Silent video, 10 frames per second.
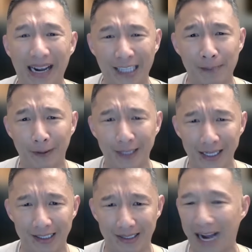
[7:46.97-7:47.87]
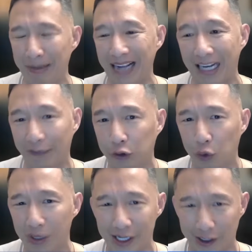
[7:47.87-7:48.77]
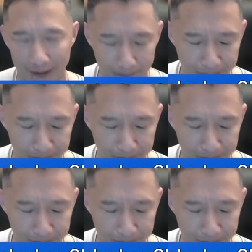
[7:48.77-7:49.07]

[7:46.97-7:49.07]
expertise. I've been at it for 20 years.